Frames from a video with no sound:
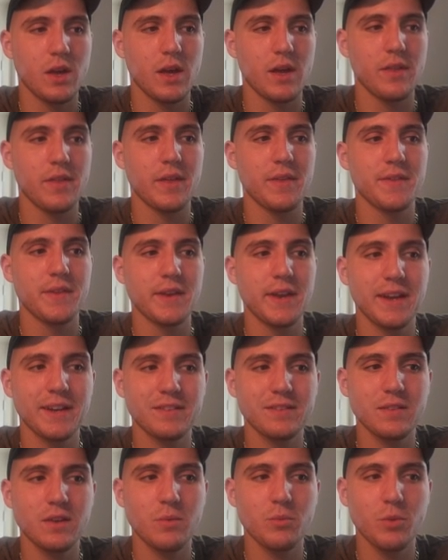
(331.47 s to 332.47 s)
and then the
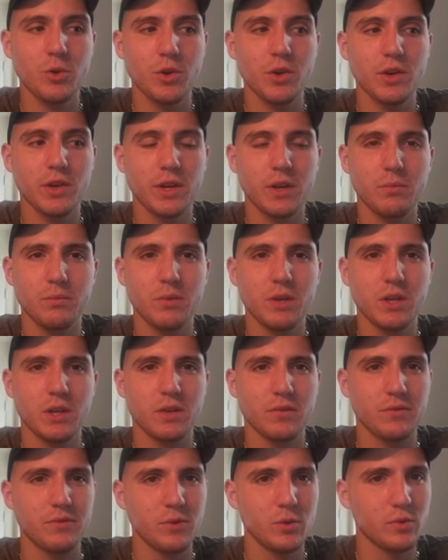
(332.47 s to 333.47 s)
next number can be
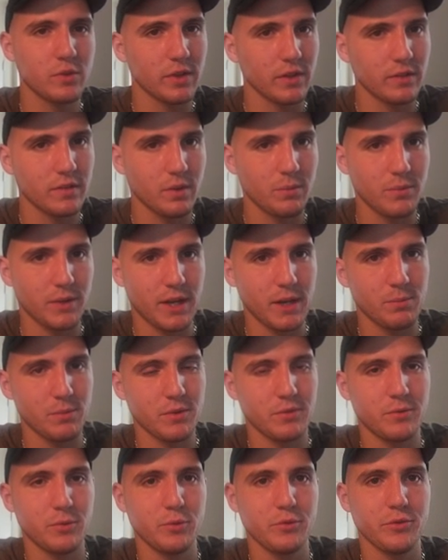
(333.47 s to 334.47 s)
confusing sometimes
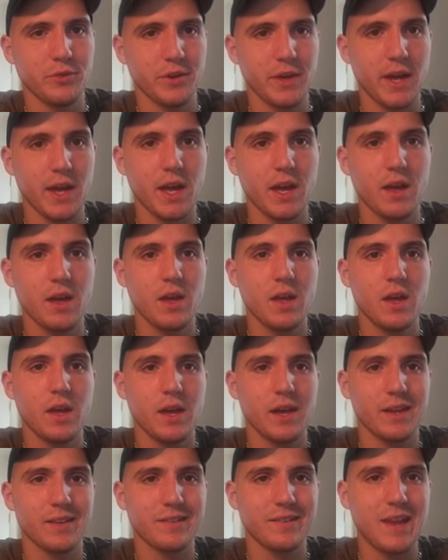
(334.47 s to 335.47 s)
if you forget.
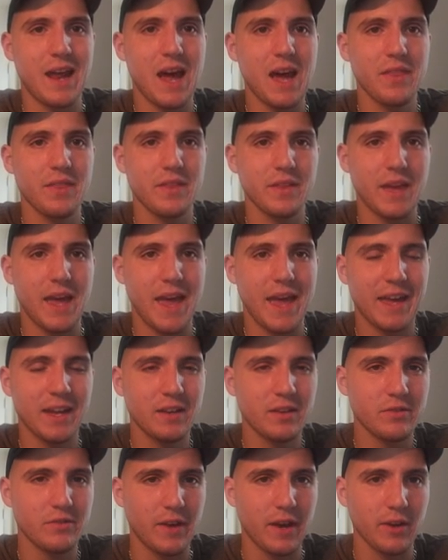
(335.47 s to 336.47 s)
It's not the
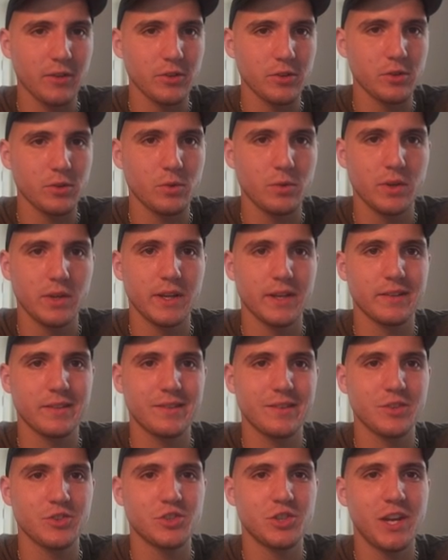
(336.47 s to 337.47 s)
end value,
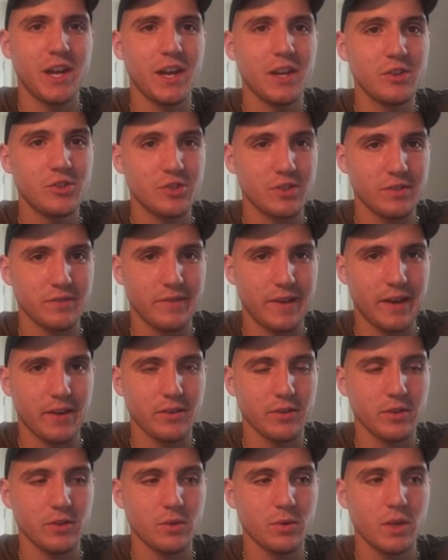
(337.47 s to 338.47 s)
it's the change in
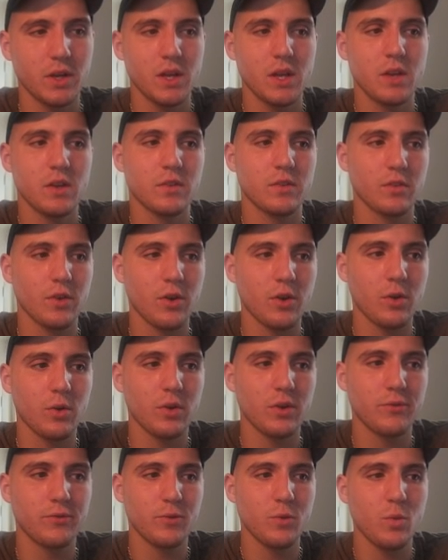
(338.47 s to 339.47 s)
value.
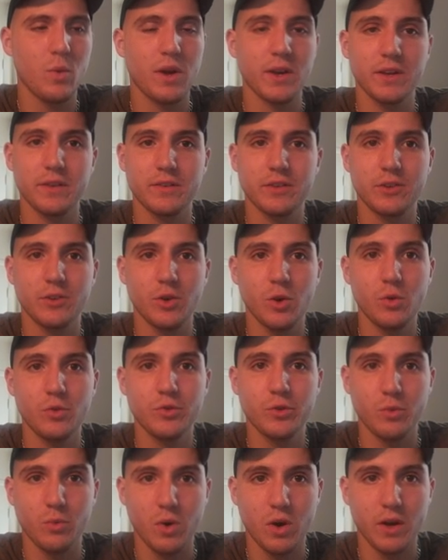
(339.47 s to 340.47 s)
So if you want it to go
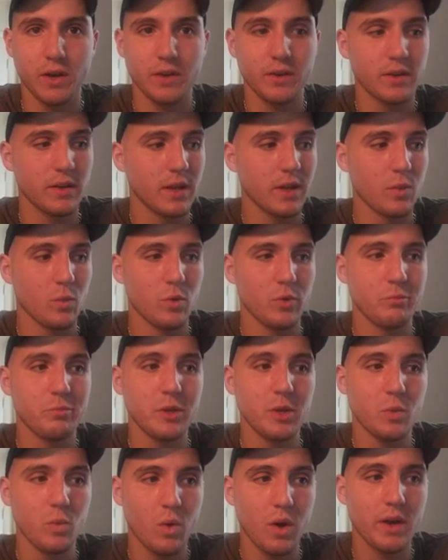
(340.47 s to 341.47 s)
to one, it would
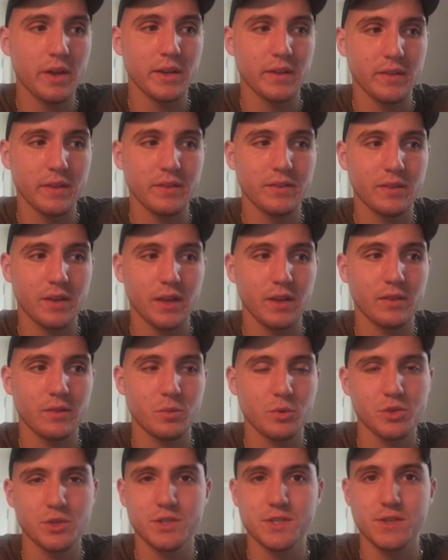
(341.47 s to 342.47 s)
be one in this
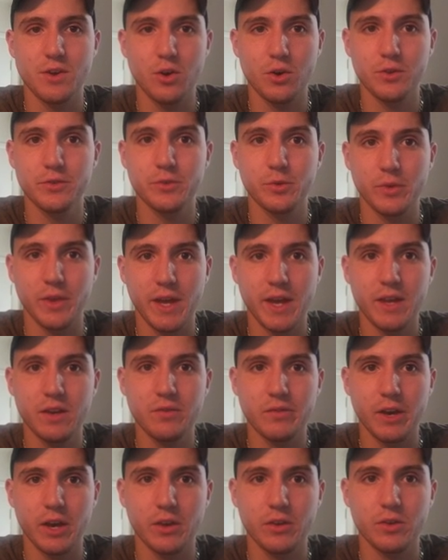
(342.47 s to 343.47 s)
case, which is also the
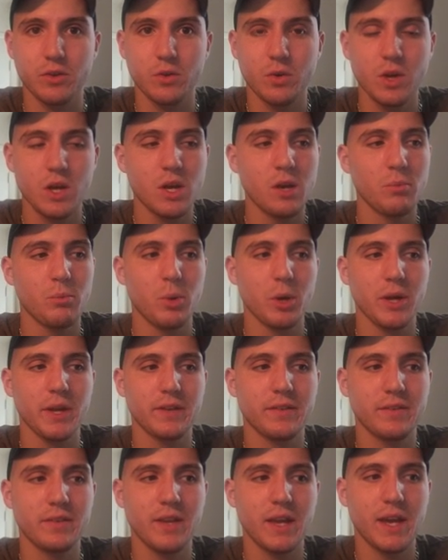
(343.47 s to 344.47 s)
end value, but
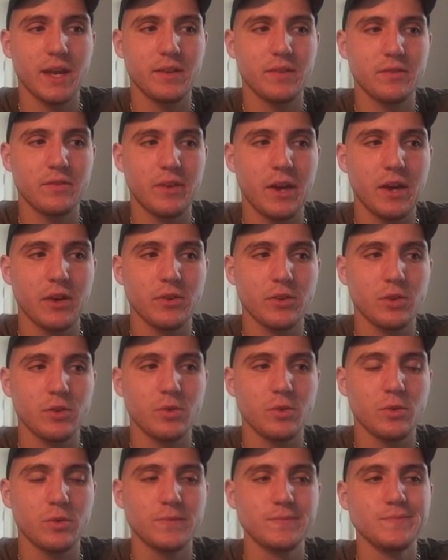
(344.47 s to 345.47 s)
it's the end
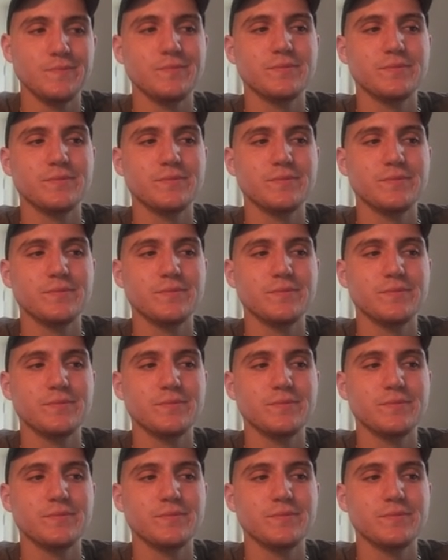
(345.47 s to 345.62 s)
value,